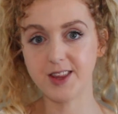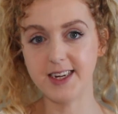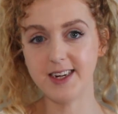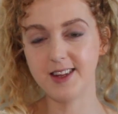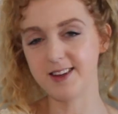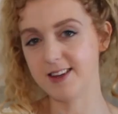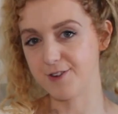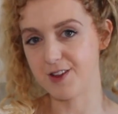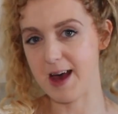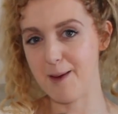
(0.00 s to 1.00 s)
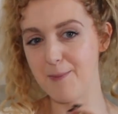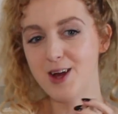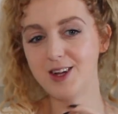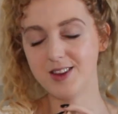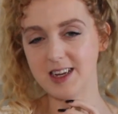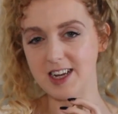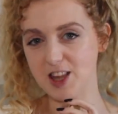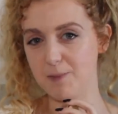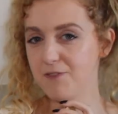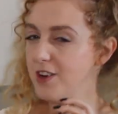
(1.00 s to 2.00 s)
in and deliver them to get
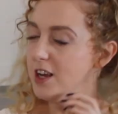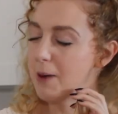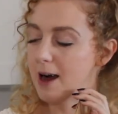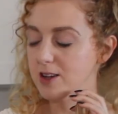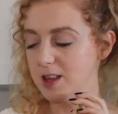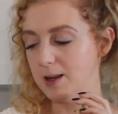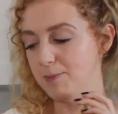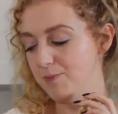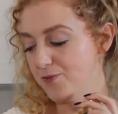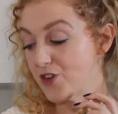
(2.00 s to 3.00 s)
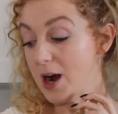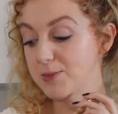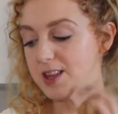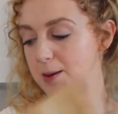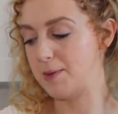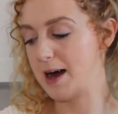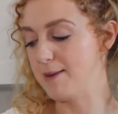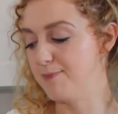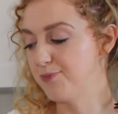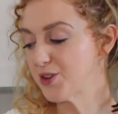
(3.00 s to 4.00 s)
some feedback from some